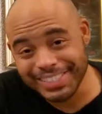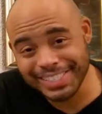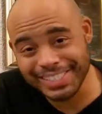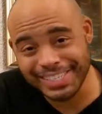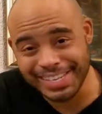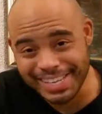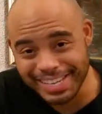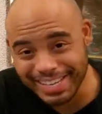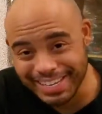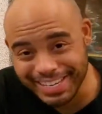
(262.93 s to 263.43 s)

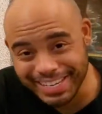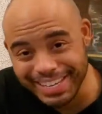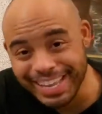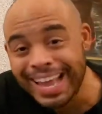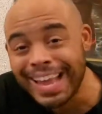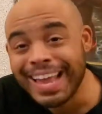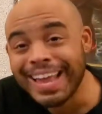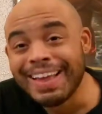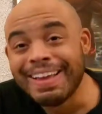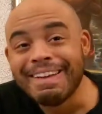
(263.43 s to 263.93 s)
sick.
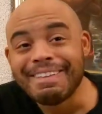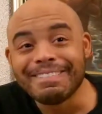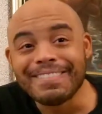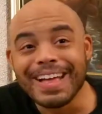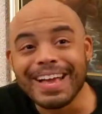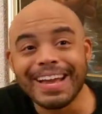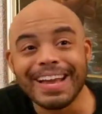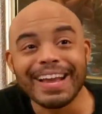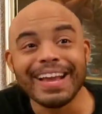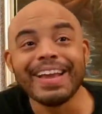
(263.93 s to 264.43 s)

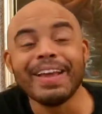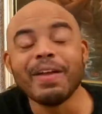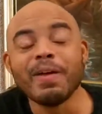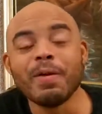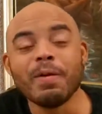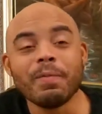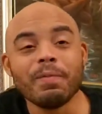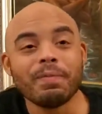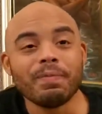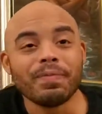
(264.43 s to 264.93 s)
Like,
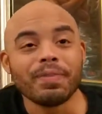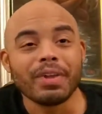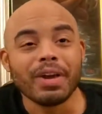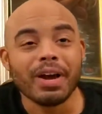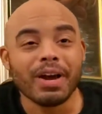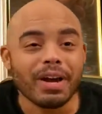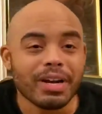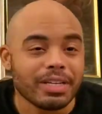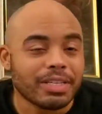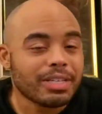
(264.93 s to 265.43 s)

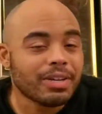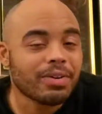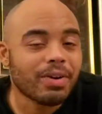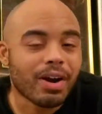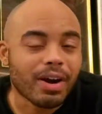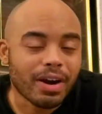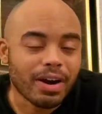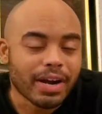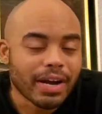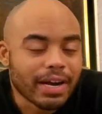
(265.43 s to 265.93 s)
all right, so
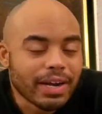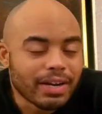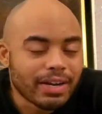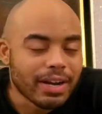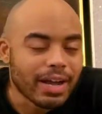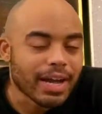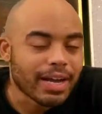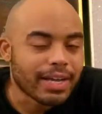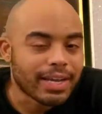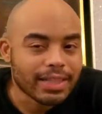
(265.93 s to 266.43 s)
all right,
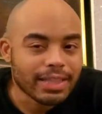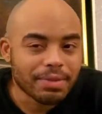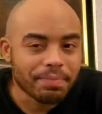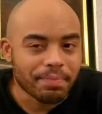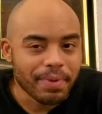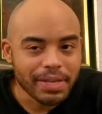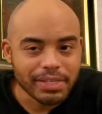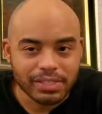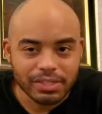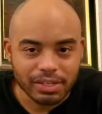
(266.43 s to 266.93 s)
I get the
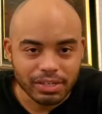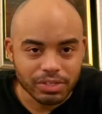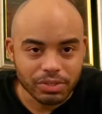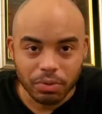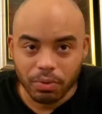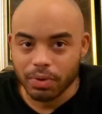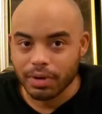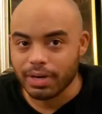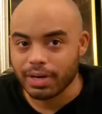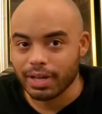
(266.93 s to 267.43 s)
base of the
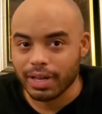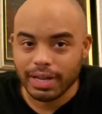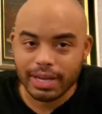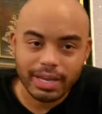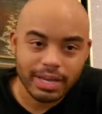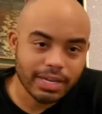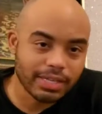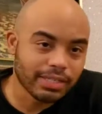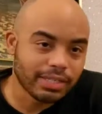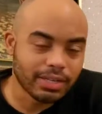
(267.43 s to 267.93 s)
story. Like,
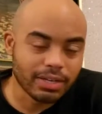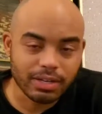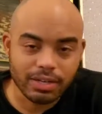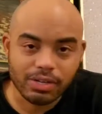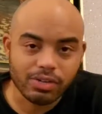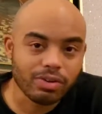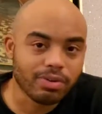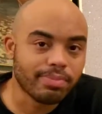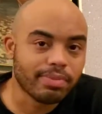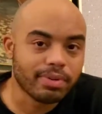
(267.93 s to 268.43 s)
he has an
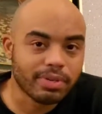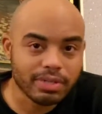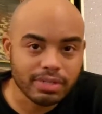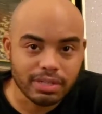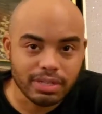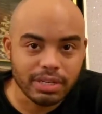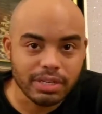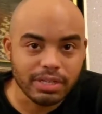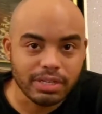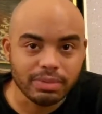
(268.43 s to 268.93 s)
incurable
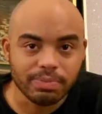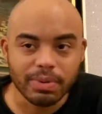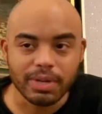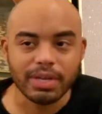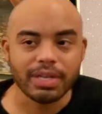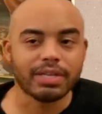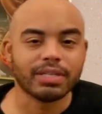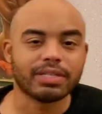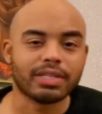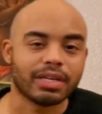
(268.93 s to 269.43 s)
disease, but
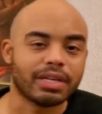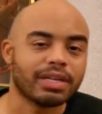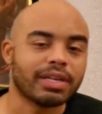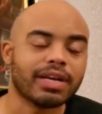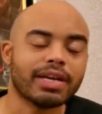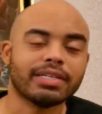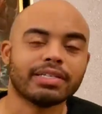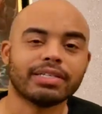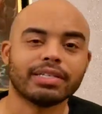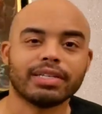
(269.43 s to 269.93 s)
it's the
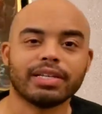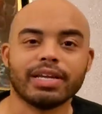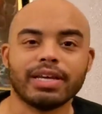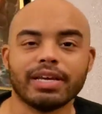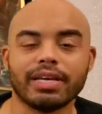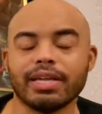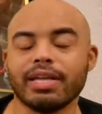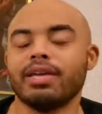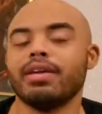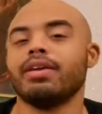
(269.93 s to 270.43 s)
classic
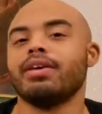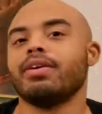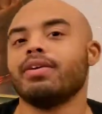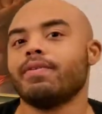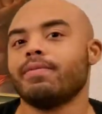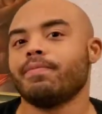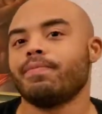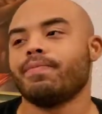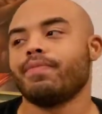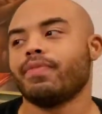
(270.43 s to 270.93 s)
like
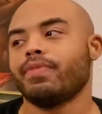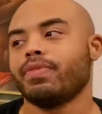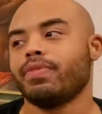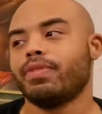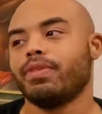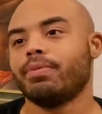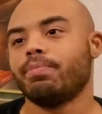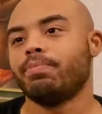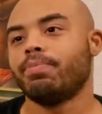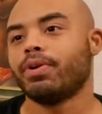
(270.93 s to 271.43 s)

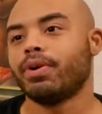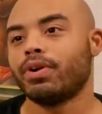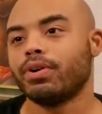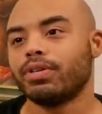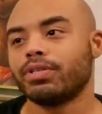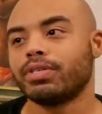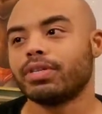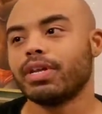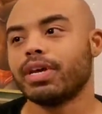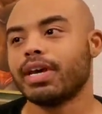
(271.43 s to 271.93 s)
the
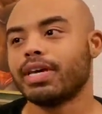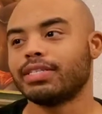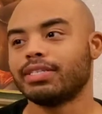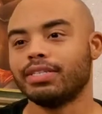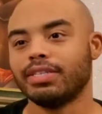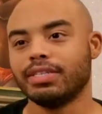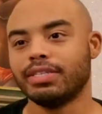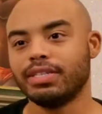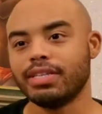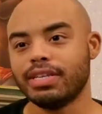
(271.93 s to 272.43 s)
person that has a
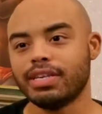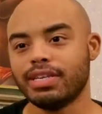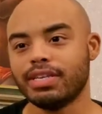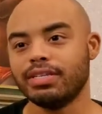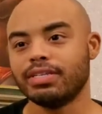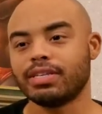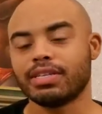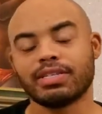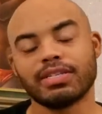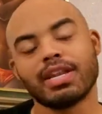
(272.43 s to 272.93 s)

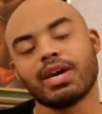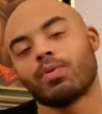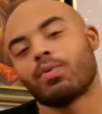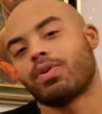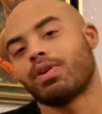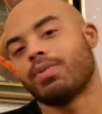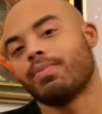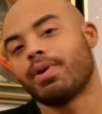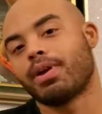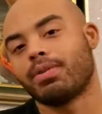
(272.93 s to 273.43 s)
disease is not
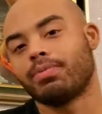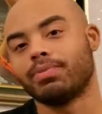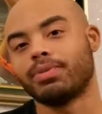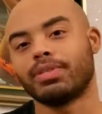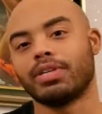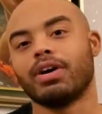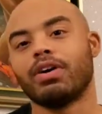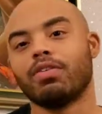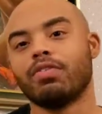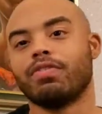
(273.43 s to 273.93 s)
worried about
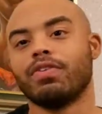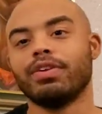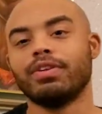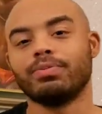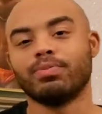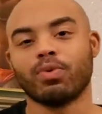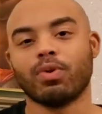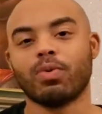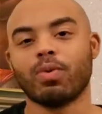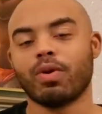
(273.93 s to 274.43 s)
himself. He's
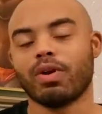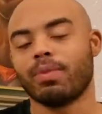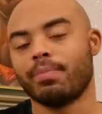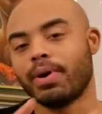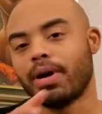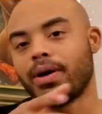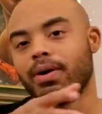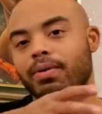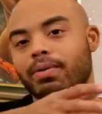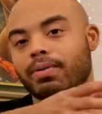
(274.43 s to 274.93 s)
more worried
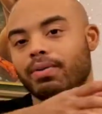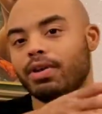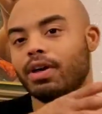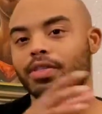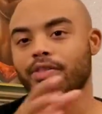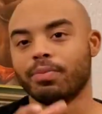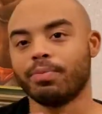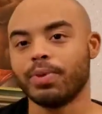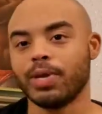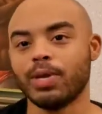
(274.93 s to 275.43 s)
about
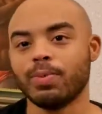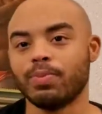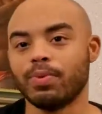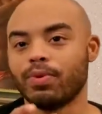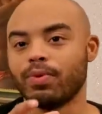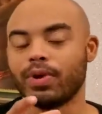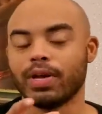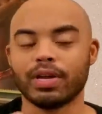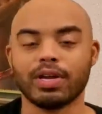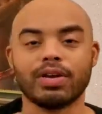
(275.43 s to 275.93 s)
other
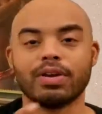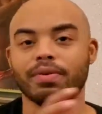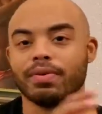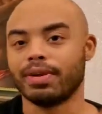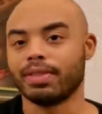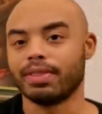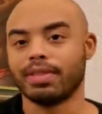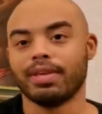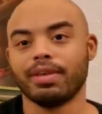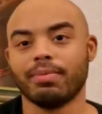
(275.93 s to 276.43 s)
people and
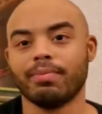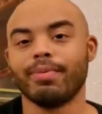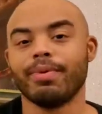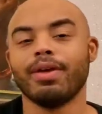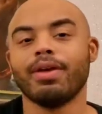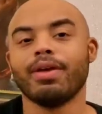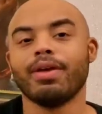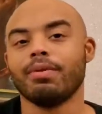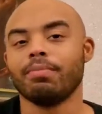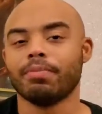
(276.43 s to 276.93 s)
curing them.
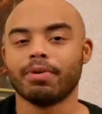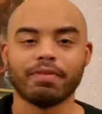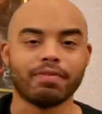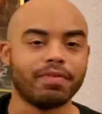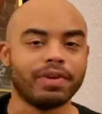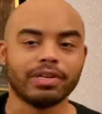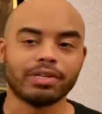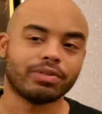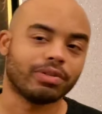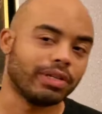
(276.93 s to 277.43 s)
But
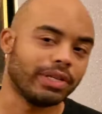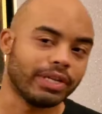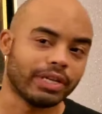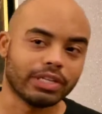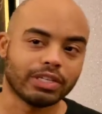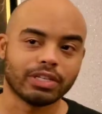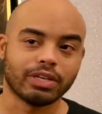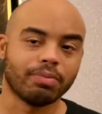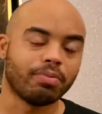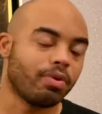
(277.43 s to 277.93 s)
eventually, he
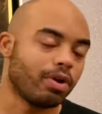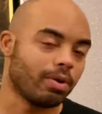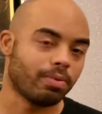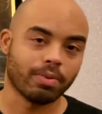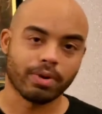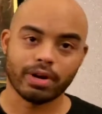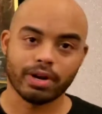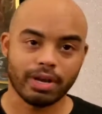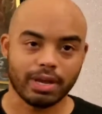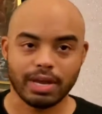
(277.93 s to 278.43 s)
gets to the point
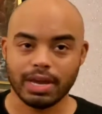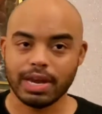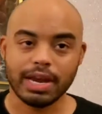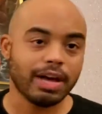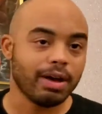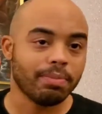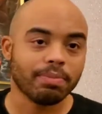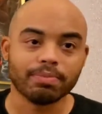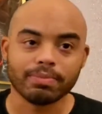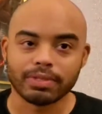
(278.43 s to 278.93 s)
where he can't
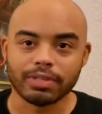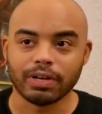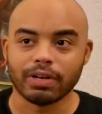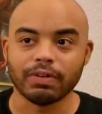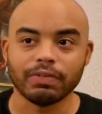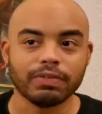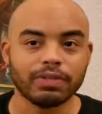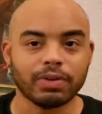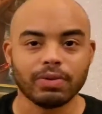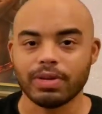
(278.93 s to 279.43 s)
help
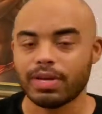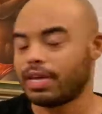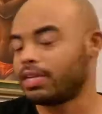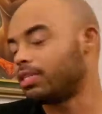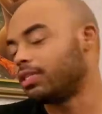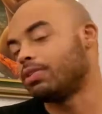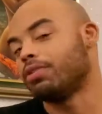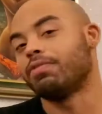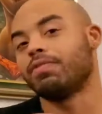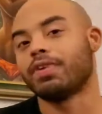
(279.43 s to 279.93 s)
himself, so he
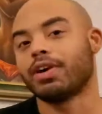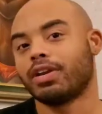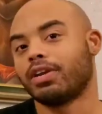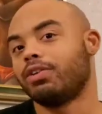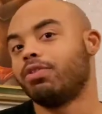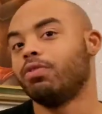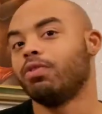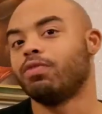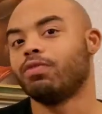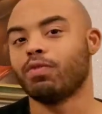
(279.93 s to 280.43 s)
has to go find a
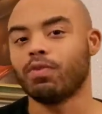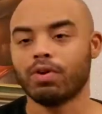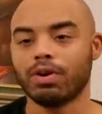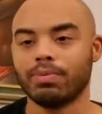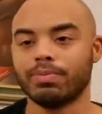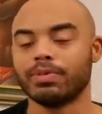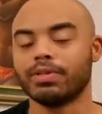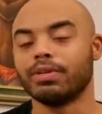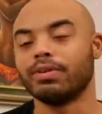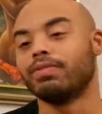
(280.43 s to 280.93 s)
cure for
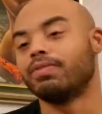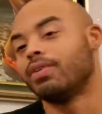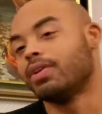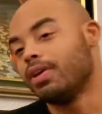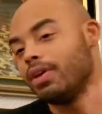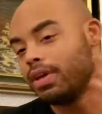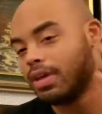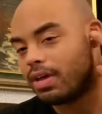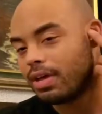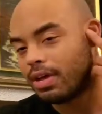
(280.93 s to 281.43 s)
himself.
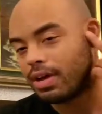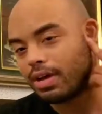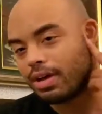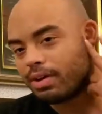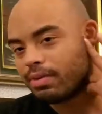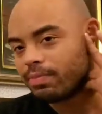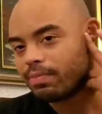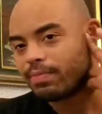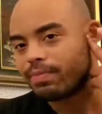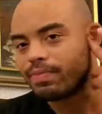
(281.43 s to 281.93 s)

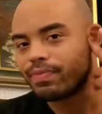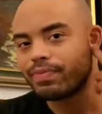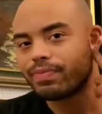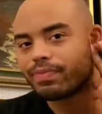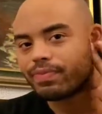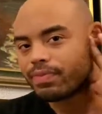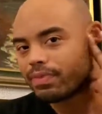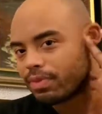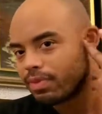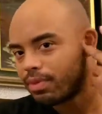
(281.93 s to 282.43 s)
Um,
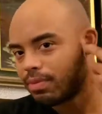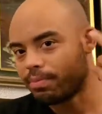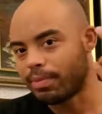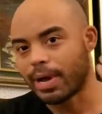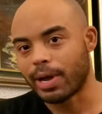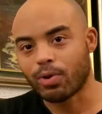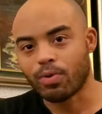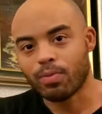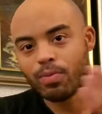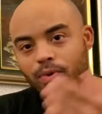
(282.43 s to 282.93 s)

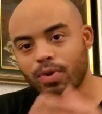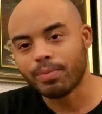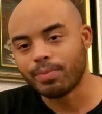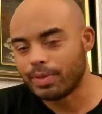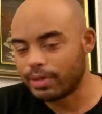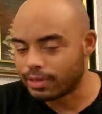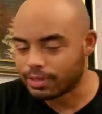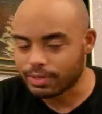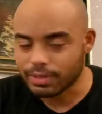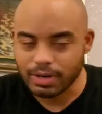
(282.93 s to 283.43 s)
Michael
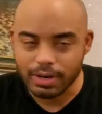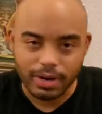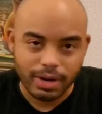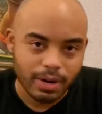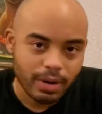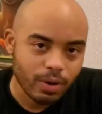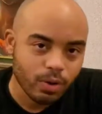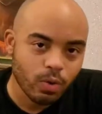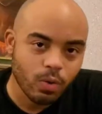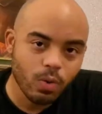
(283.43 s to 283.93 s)
Morbius. All
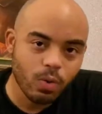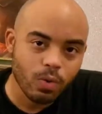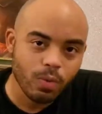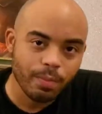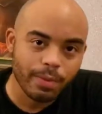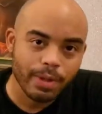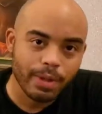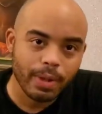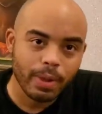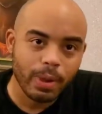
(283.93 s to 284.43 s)
right, cool,
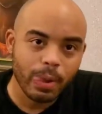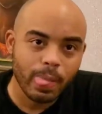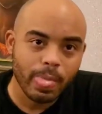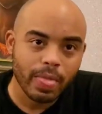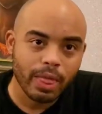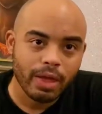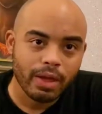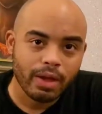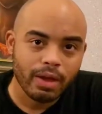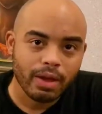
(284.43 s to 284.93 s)
man.
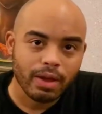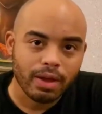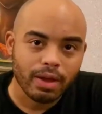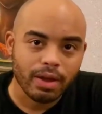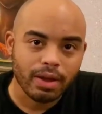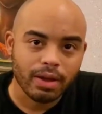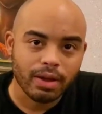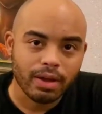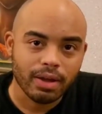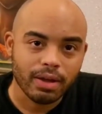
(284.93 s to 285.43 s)

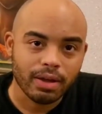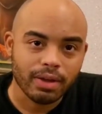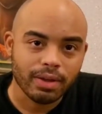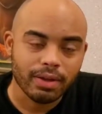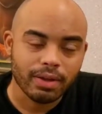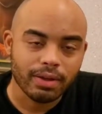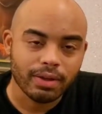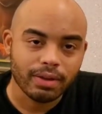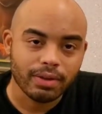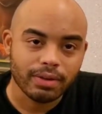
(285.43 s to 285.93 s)

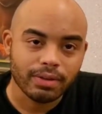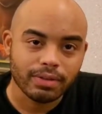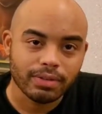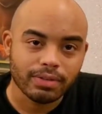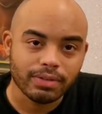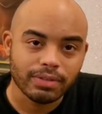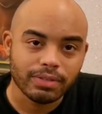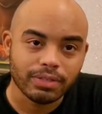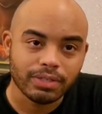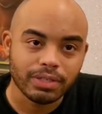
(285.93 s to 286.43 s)
Uh,
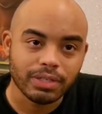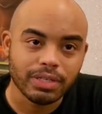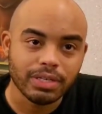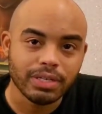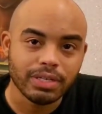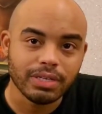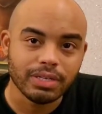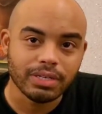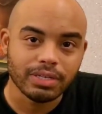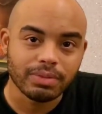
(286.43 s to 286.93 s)

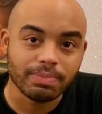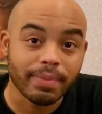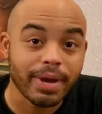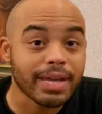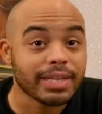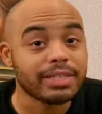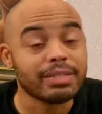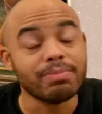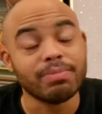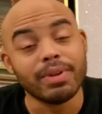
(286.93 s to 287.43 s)
jeez,
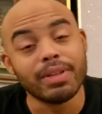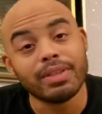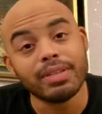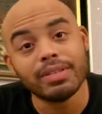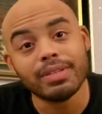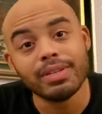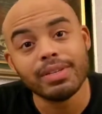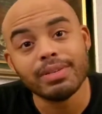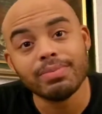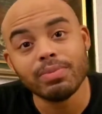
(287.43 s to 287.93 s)
Matt Smith
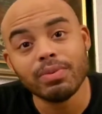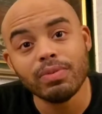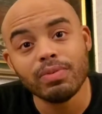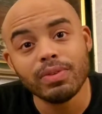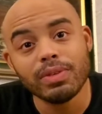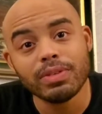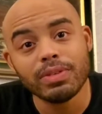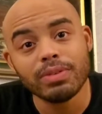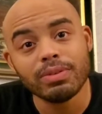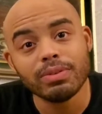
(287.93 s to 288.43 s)
is in this
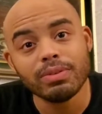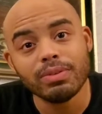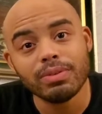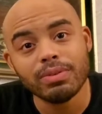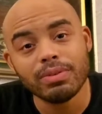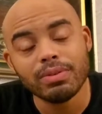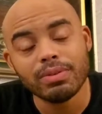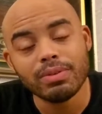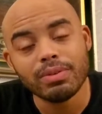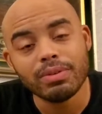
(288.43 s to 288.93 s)
movie too.